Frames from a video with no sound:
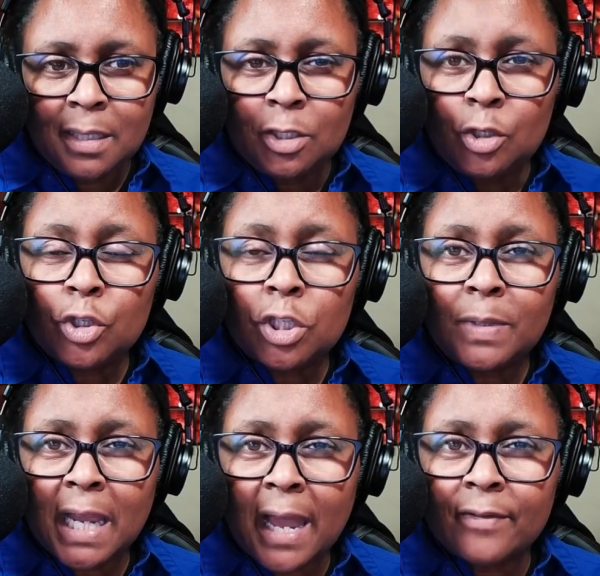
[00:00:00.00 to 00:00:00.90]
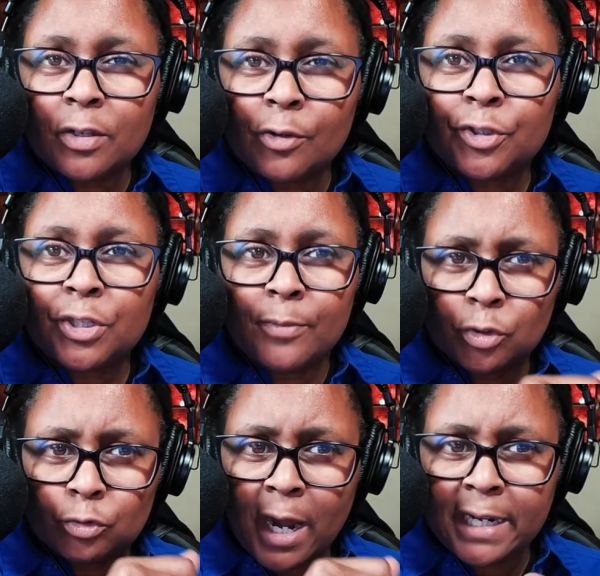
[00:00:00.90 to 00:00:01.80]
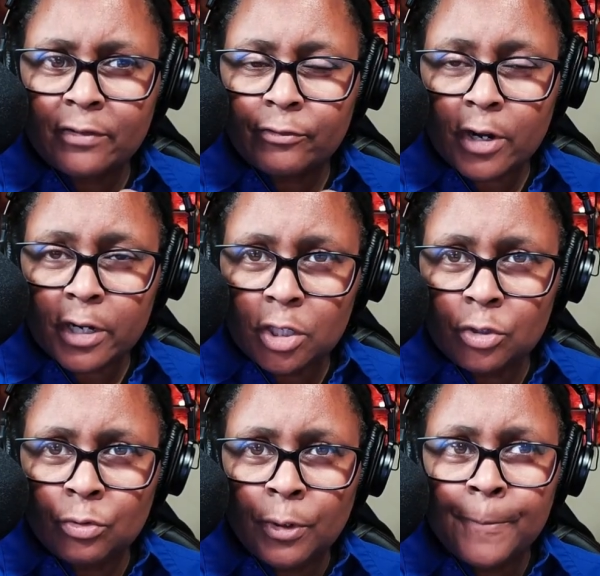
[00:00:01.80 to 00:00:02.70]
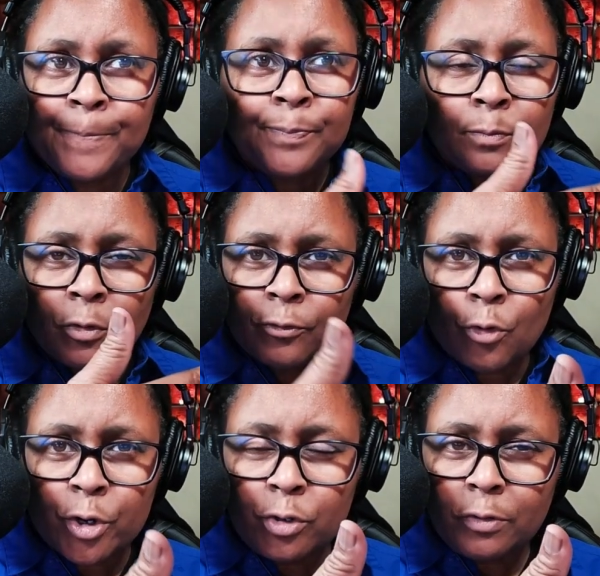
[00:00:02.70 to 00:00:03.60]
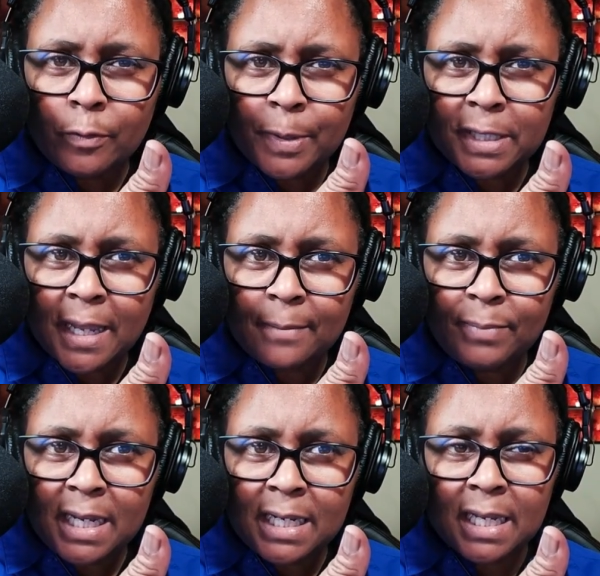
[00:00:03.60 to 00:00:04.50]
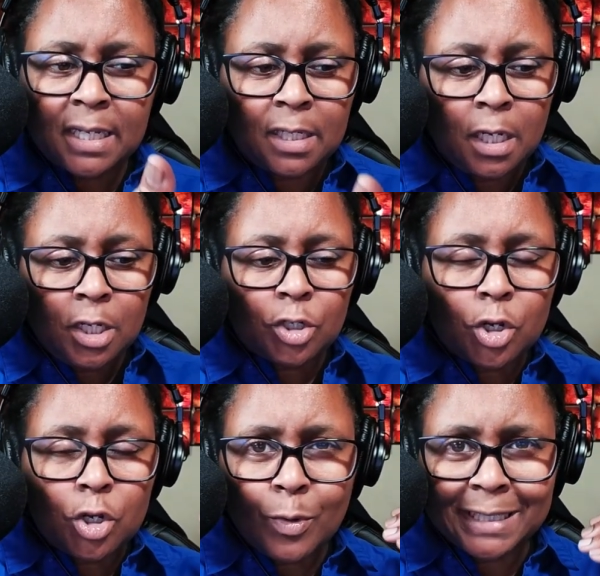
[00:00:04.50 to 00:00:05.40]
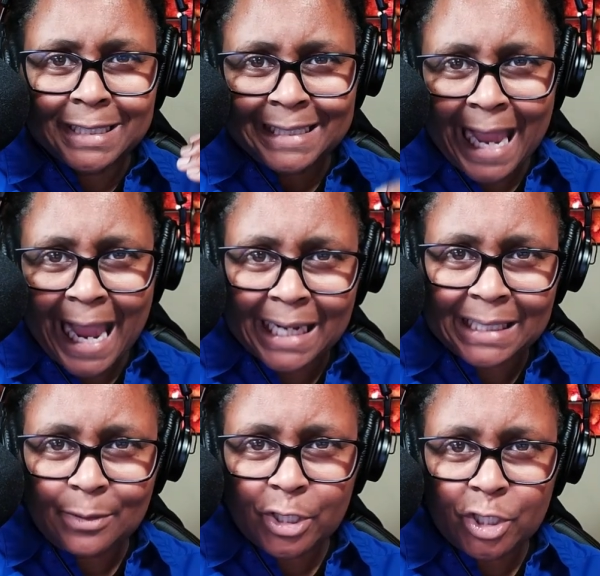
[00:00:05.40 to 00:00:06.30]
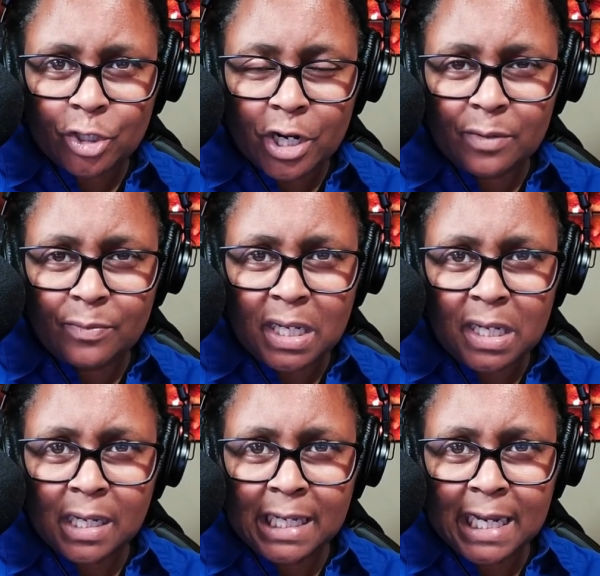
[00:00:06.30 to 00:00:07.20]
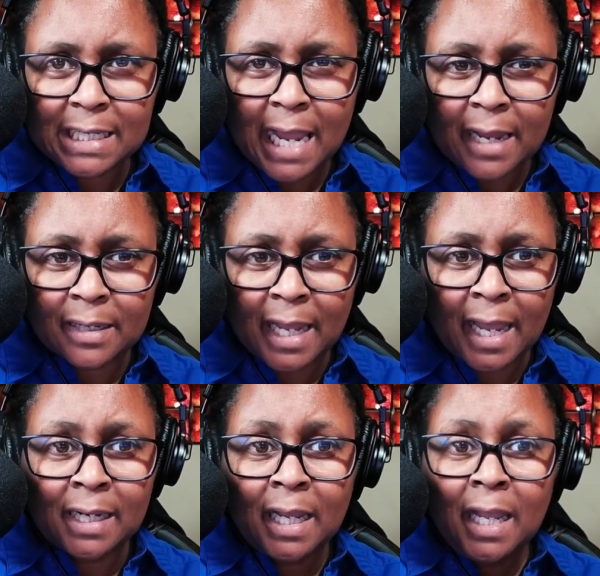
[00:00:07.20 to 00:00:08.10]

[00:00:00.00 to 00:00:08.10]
you should be having those numbers right in front of you before you even put that bid in, so you know exactly what you're going to be getting out of that.